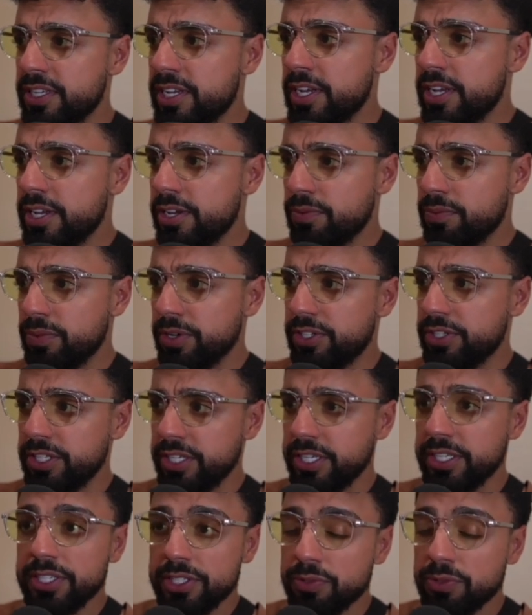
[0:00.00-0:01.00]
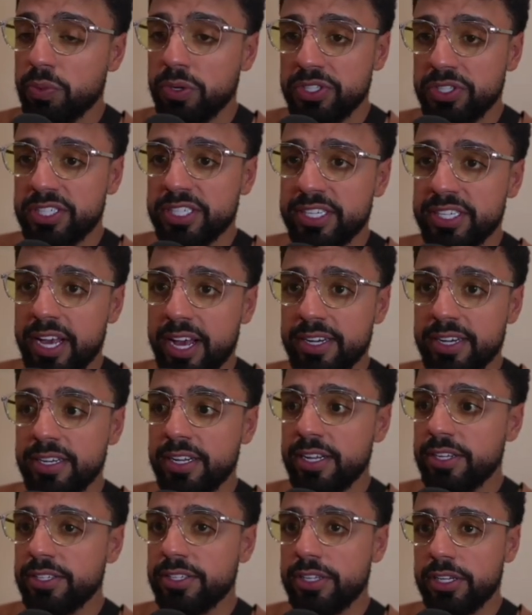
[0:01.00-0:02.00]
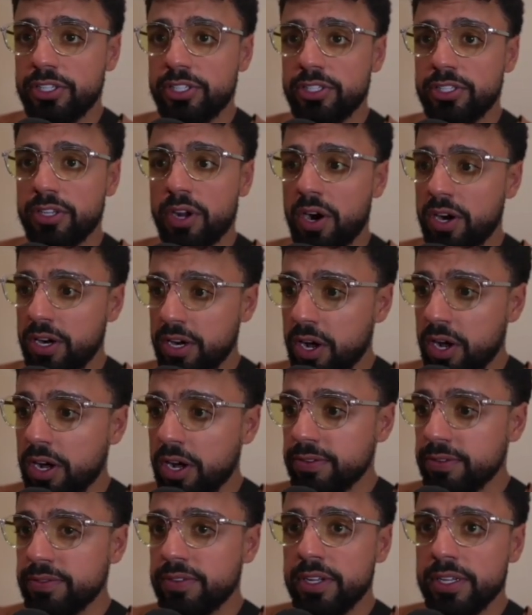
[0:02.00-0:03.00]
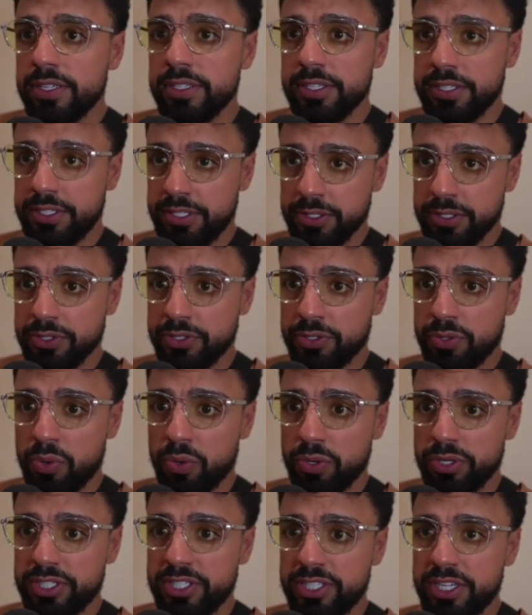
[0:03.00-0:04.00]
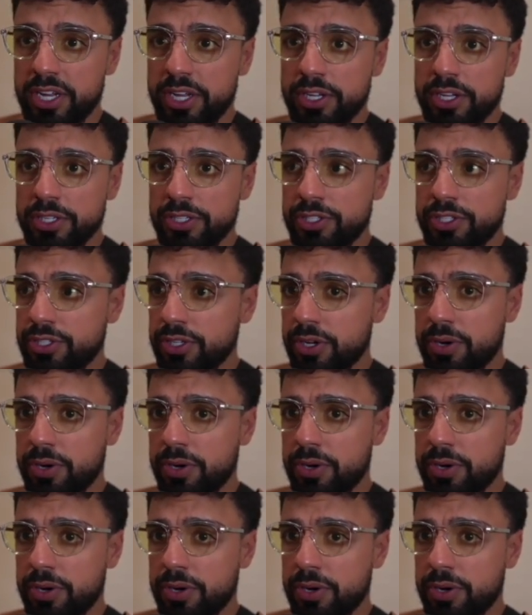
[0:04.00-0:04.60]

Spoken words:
which is once again the start of the sales course. So